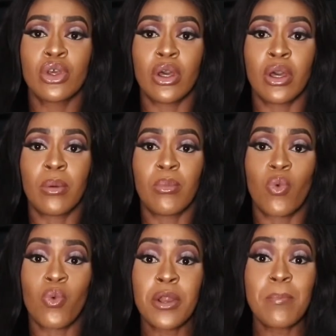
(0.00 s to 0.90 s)

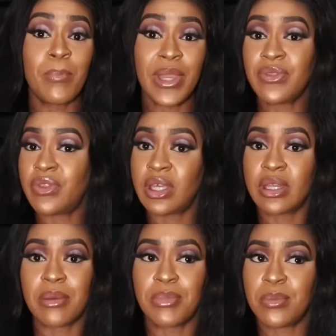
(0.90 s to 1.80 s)
one main thing
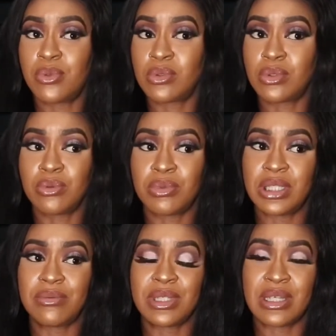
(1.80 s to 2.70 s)
that people don't
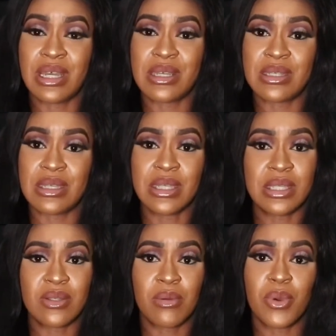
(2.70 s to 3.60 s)
really realize
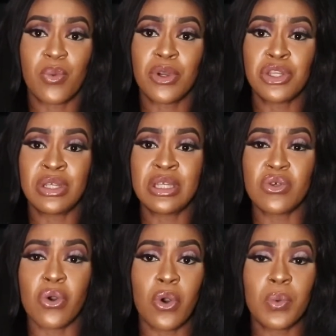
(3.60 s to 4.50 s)
is, number one, you need to
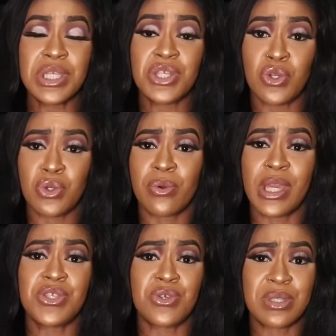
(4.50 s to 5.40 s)
always
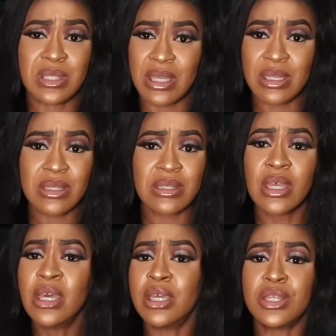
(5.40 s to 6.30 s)
deodorize your
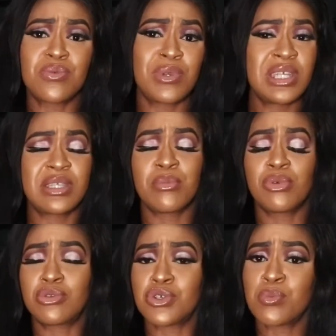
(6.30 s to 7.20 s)
sinks. It's really
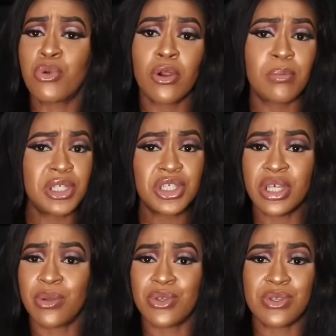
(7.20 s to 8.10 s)
simple. Just pour bleach
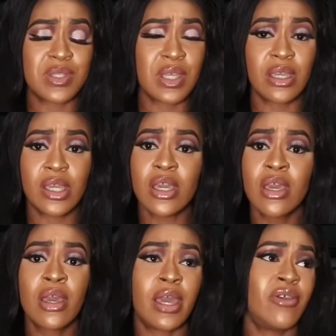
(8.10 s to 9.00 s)
down your sink
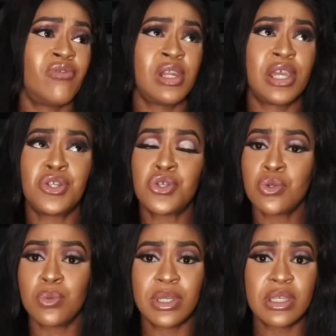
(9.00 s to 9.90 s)
every like
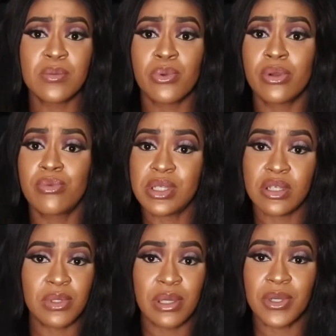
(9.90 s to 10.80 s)
2 weeks. Pour a
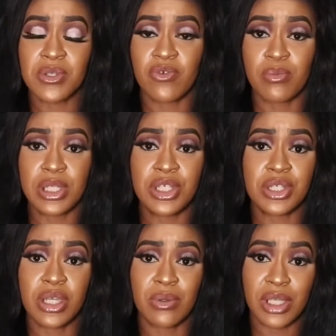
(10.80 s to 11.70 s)
reasonable amount of bleach
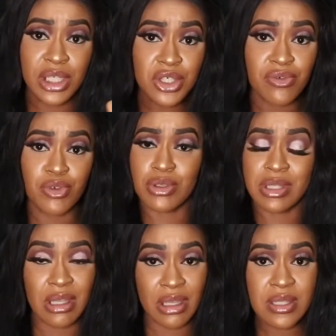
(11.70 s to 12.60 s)
down each of your
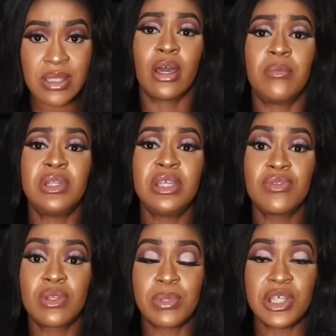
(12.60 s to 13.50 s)
sinks. Leave
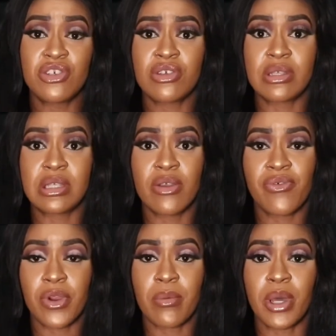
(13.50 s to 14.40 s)
the bleach to sit
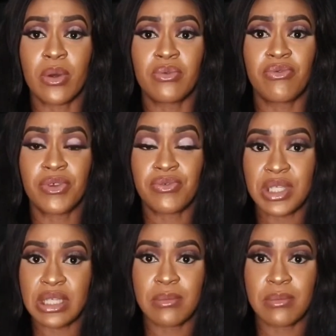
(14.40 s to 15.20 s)
for about 15